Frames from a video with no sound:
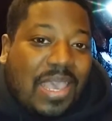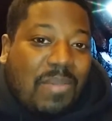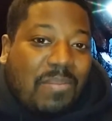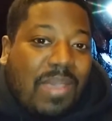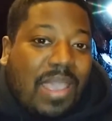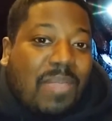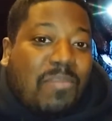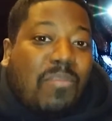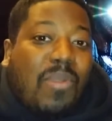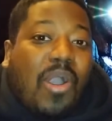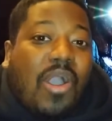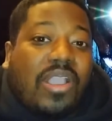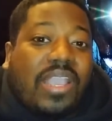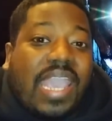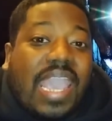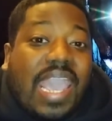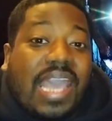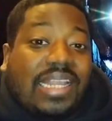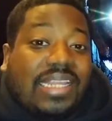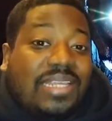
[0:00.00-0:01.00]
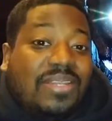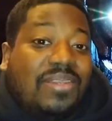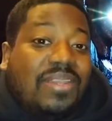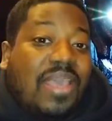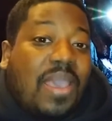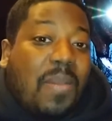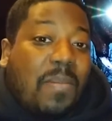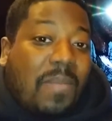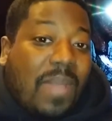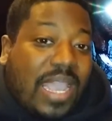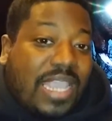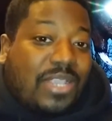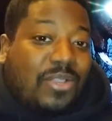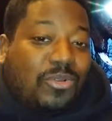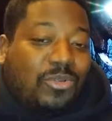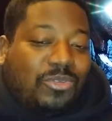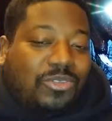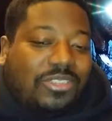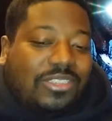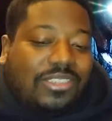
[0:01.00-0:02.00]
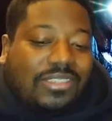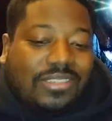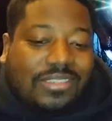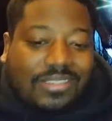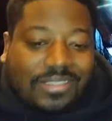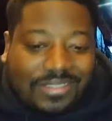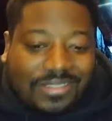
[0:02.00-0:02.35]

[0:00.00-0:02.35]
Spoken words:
by Mark Allen Michaels.